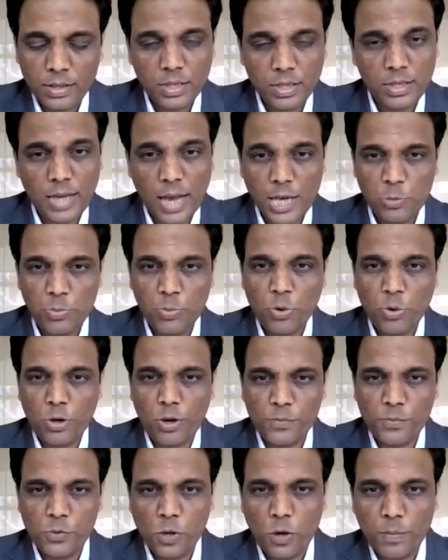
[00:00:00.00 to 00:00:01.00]
the dashboard
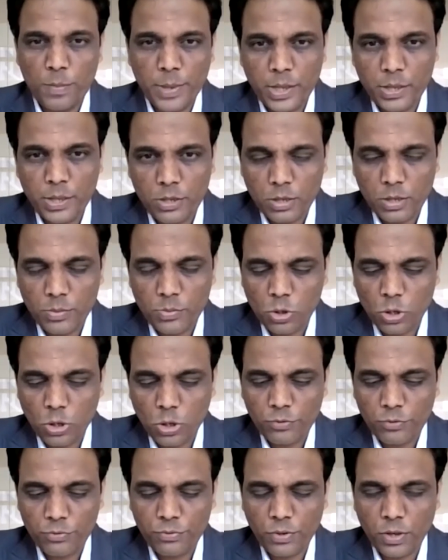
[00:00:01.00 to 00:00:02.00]
of Zopper in terms
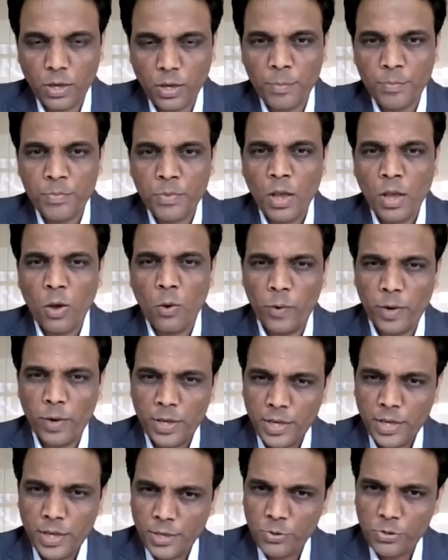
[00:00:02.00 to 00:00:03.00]
of when
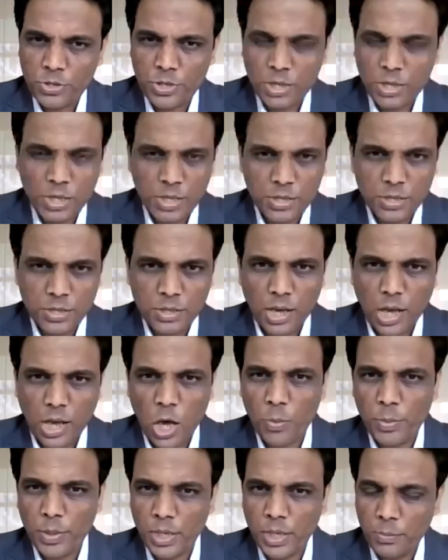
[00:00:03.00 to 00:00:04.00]
did you start?
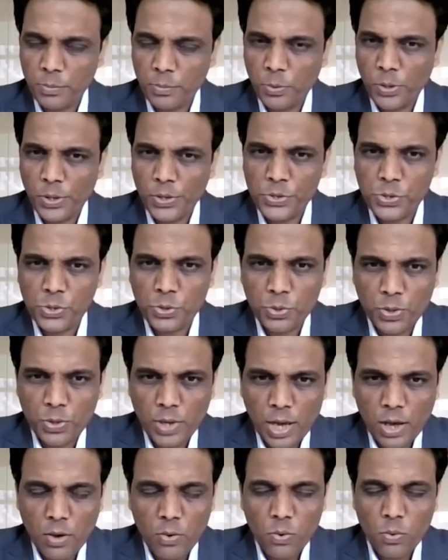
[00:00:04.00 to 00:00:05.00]
How many employees do you
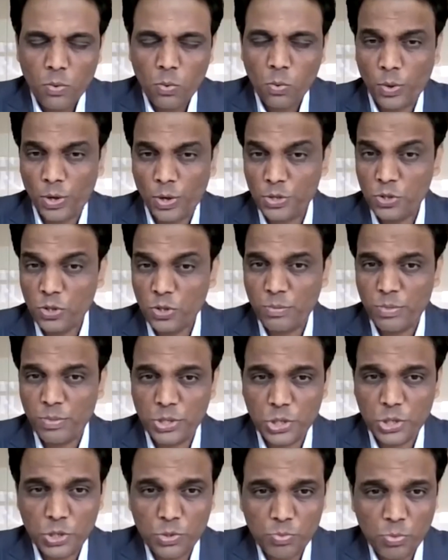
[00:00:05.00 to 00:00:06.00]
have? What is your
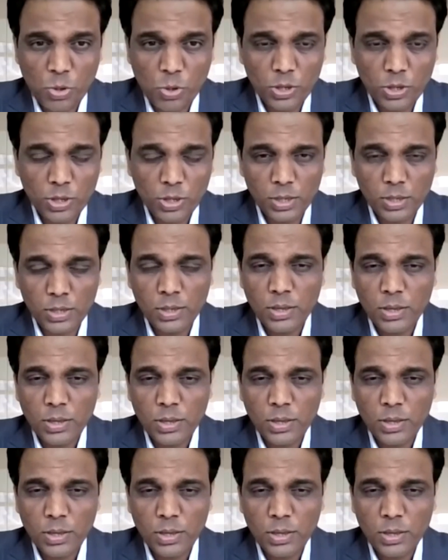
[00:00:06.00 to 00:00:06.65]
business model?